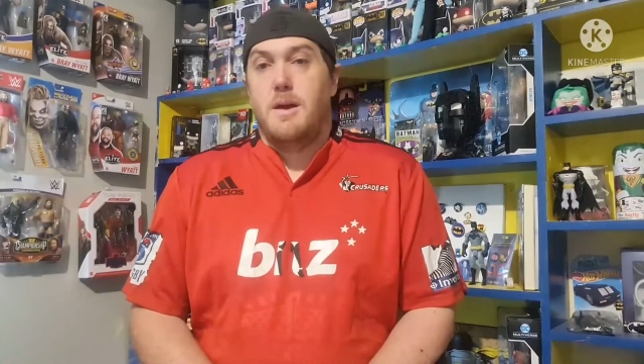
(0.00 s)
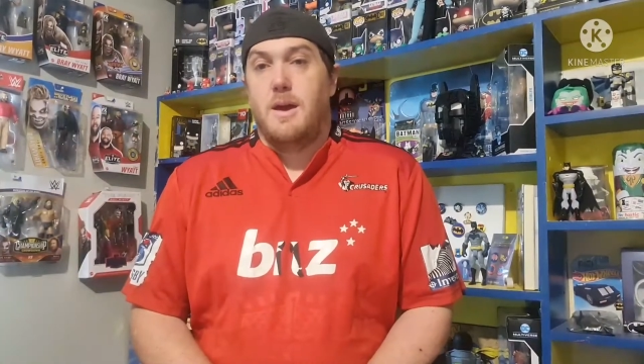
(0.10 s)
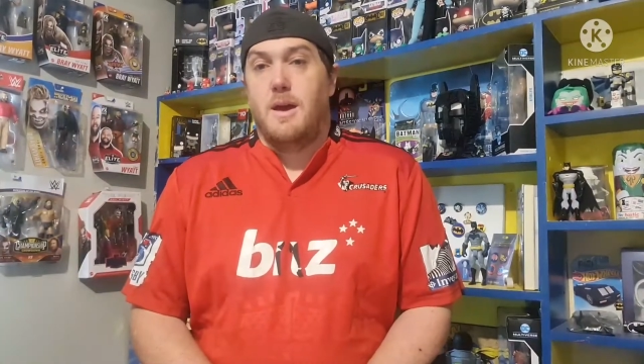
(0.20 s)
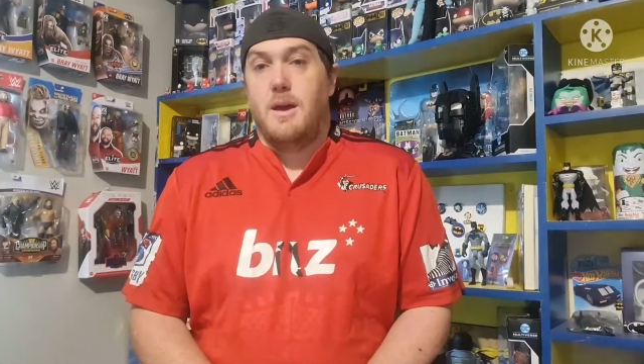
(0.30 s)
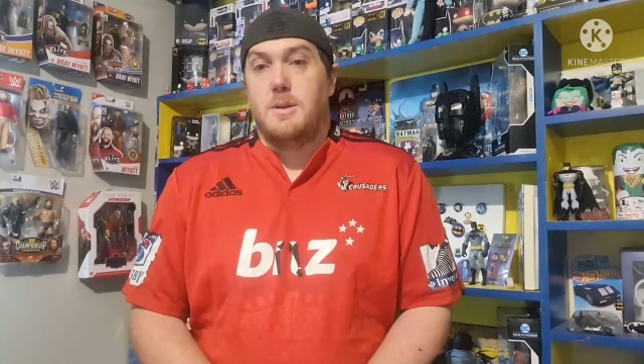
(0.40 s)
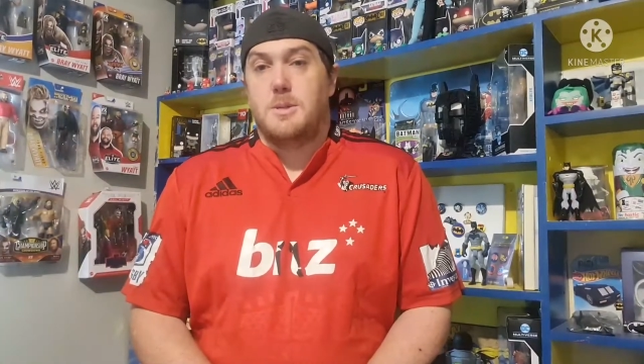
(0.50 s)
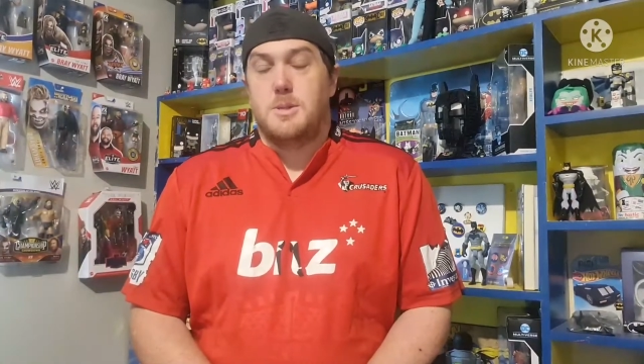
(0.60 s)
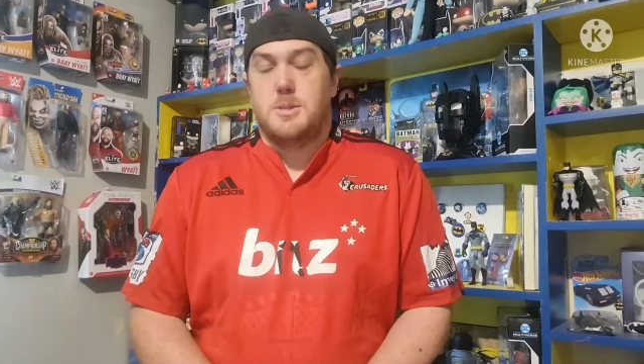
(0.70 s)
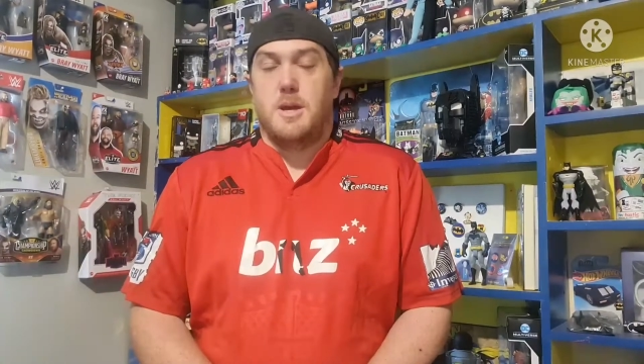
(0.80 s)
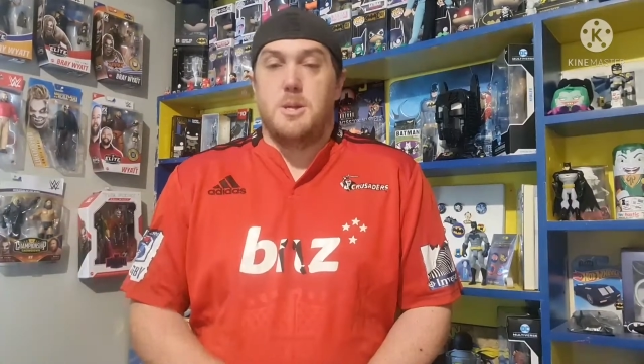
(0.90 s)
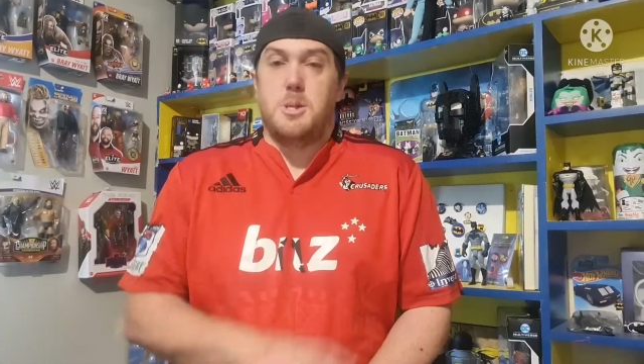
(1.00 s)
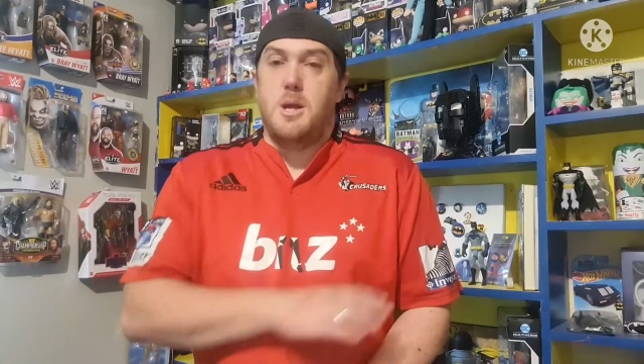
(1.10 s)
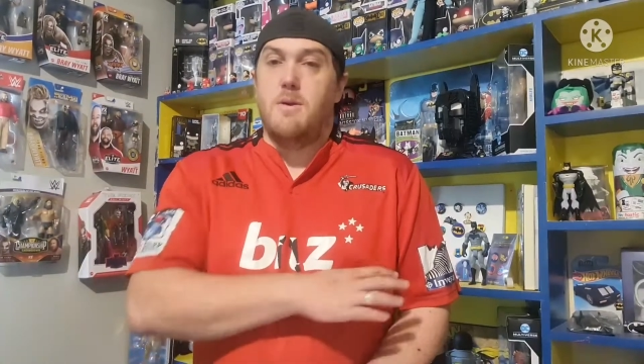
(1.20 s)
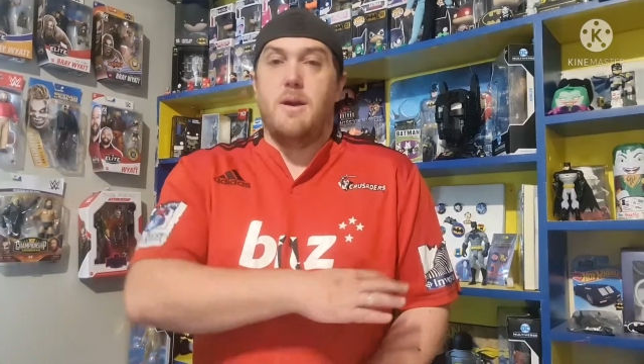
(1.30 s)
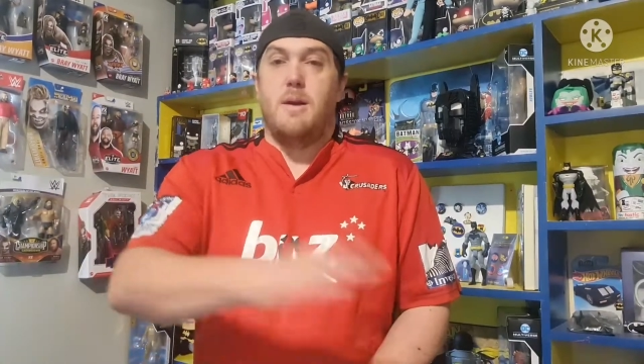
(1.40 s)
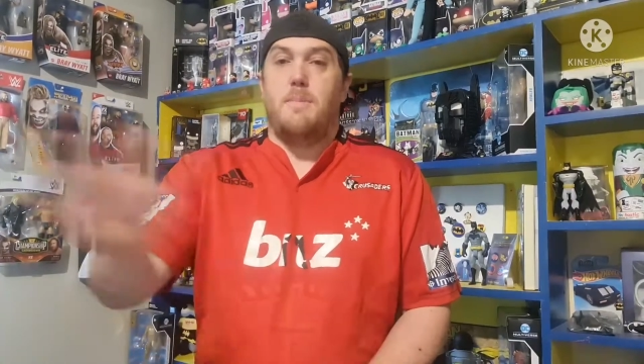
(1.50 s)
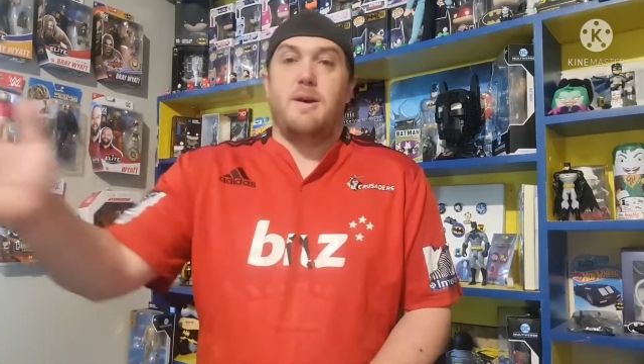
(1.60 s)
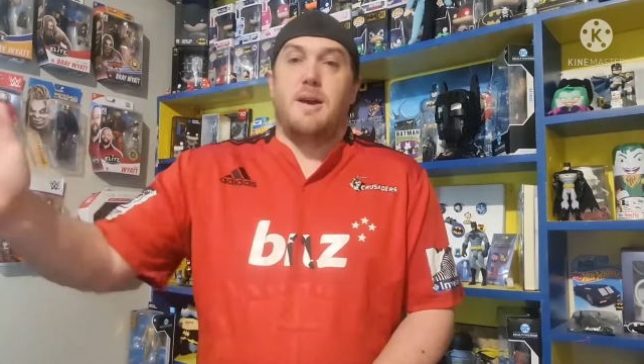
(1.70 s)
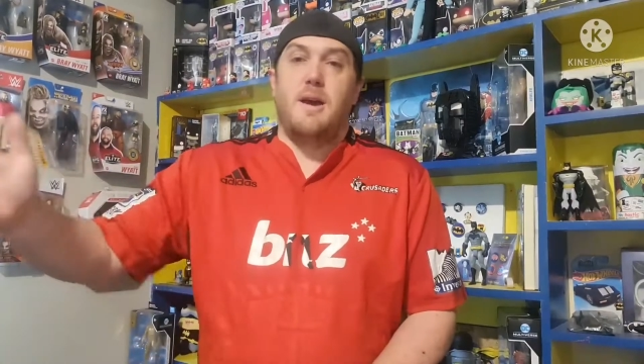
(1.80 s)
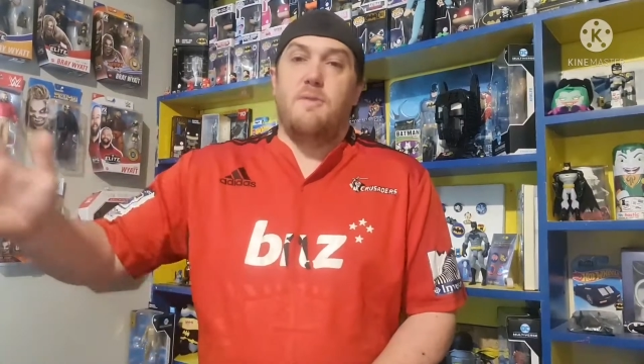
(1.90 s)
And as I say, share it
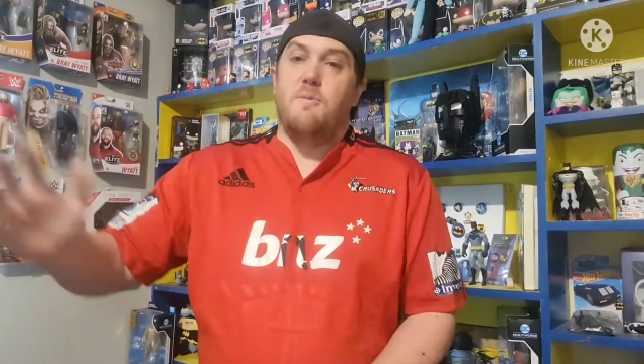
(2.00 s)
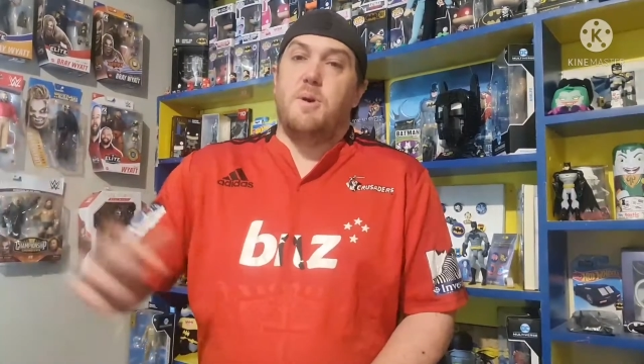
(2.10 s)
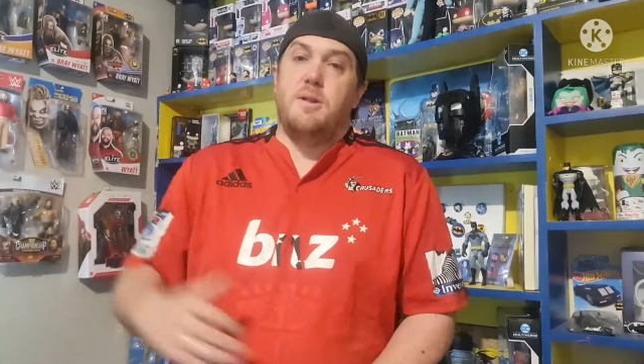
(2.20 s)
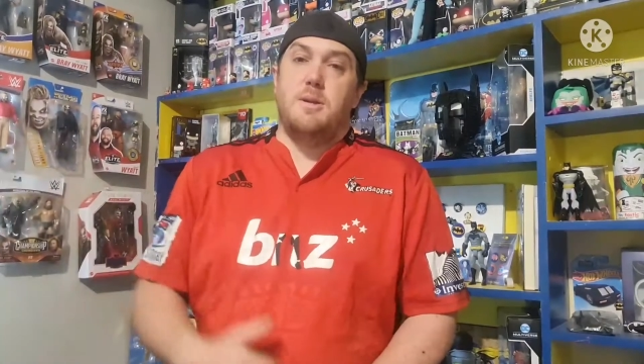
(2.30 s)
among everybody.